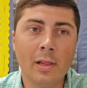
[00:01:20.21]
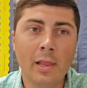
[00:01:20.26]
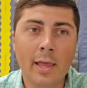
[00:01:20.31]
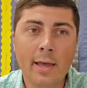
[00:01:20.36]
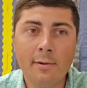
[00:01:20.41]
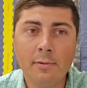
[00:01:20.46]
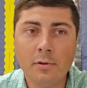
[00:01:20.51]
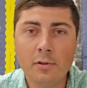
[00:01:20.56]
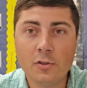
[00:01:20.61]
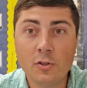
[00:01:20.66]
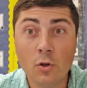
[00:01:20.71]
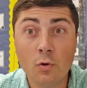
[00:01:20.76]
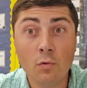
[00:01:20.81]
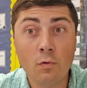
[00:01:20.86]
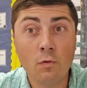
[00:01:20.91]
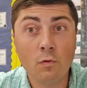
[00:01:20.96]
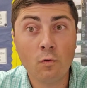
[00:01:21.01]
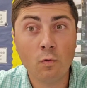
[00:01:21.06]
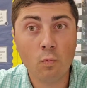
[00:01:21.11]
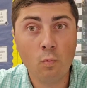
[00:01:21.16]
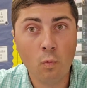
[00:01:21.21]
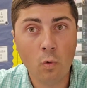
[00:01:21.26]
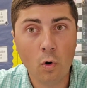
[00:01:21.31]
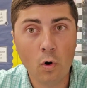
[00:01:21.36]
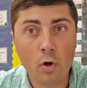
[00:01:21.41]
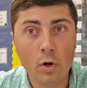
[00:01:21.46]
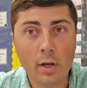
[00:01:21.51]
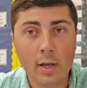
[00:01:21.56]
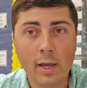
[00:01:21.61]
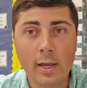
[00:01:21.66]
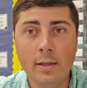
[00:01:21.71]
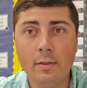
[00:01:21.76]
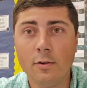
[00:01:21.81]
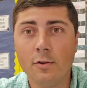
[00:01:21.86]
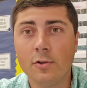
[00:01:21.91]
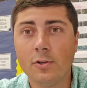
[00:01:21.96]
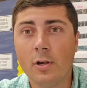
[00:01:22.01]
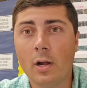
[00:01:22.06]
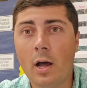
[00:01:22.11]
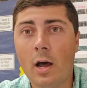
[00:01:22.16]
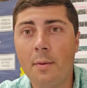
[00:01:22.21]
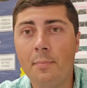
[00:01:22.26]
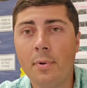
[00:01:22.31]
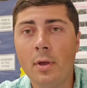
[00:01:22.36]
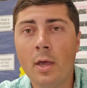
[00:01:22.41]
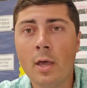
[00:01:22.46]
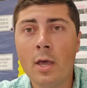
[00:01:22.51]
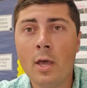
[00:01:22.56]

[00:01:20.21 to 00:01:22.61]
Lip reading: allowing students to work in the shop.